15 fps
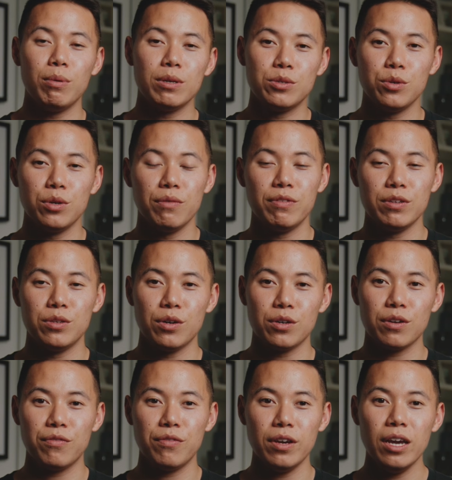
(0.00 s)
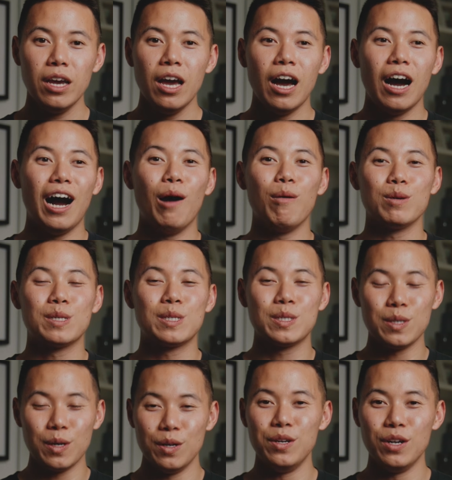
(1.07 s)
us do the photography. I was
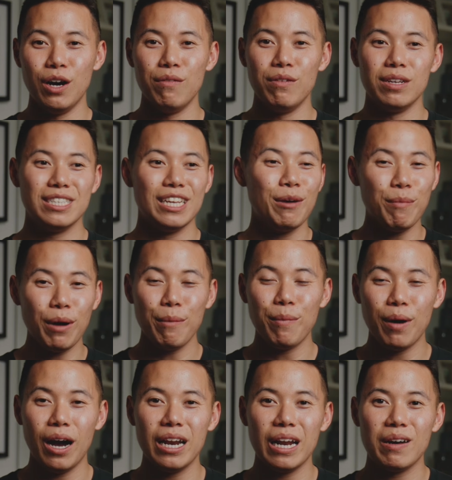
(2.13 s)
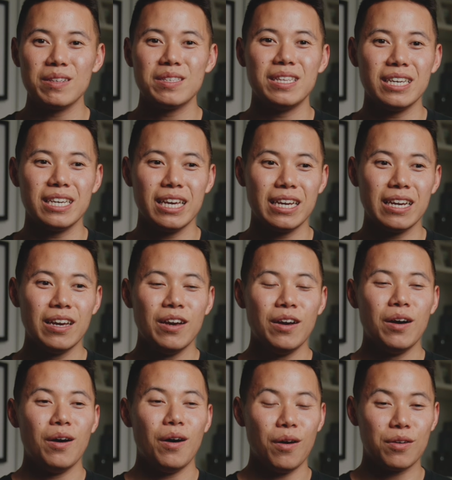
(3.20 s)
so nervous. In my mind, I was thinking,
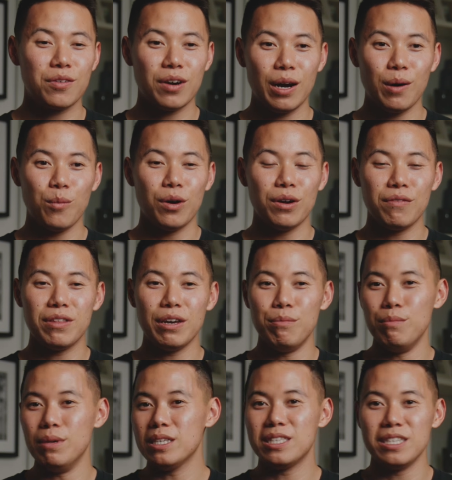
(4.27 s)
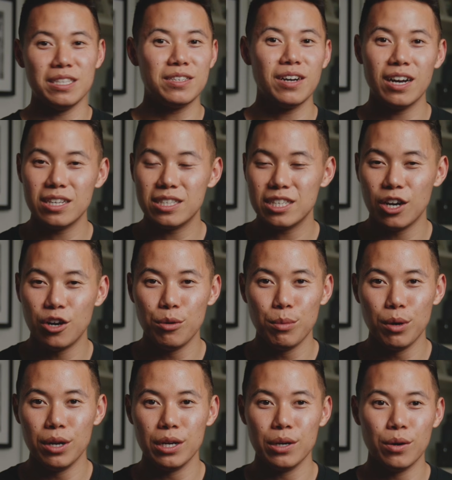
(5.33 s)
oh crap, what if they miss the entire
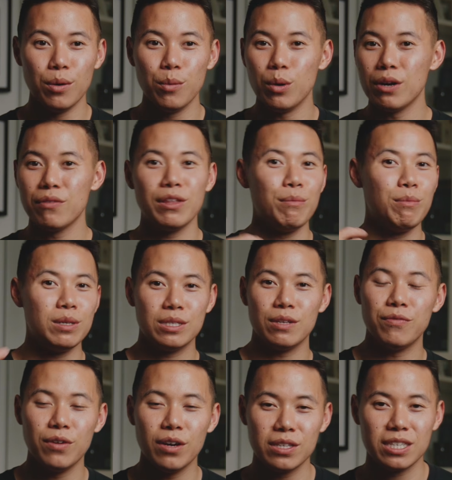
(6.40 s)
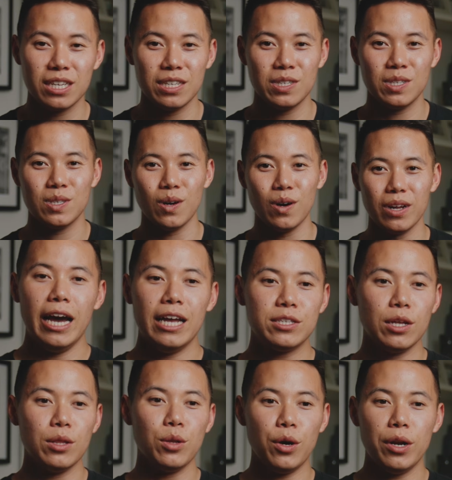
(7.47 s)
ceremony? Or what if they miss the first kiss shot? And so
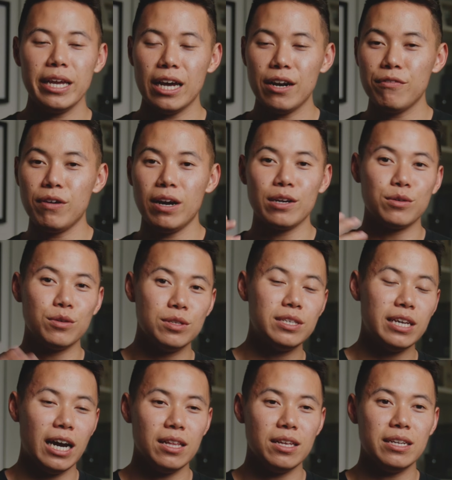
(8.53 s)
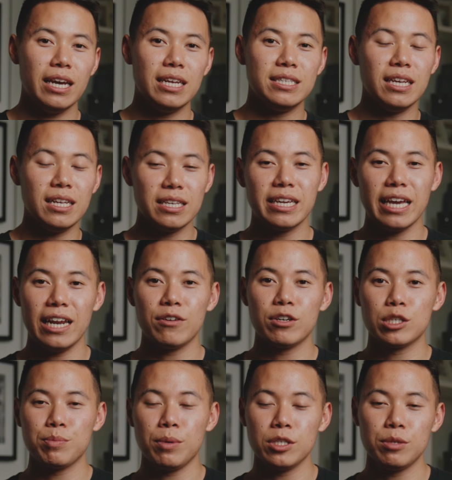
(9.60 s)
learning how to find good talent and delegating
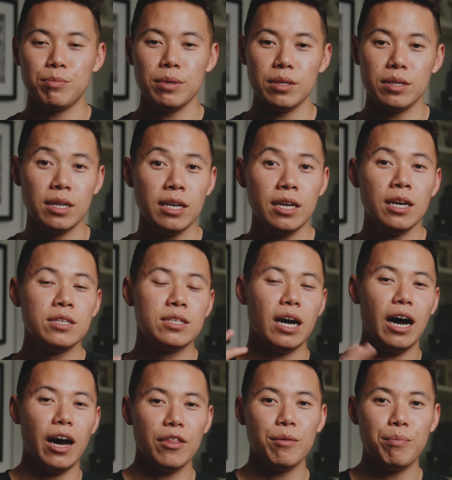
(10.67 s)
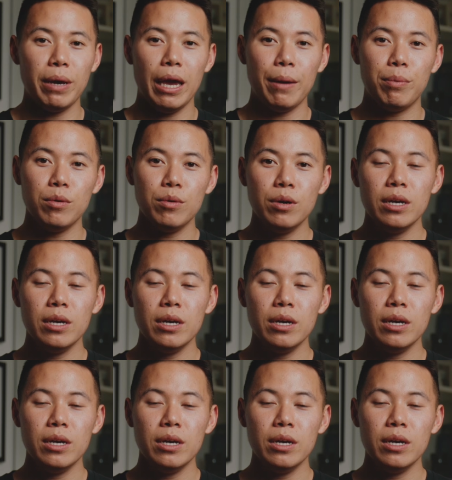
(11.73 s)
responsibility to other people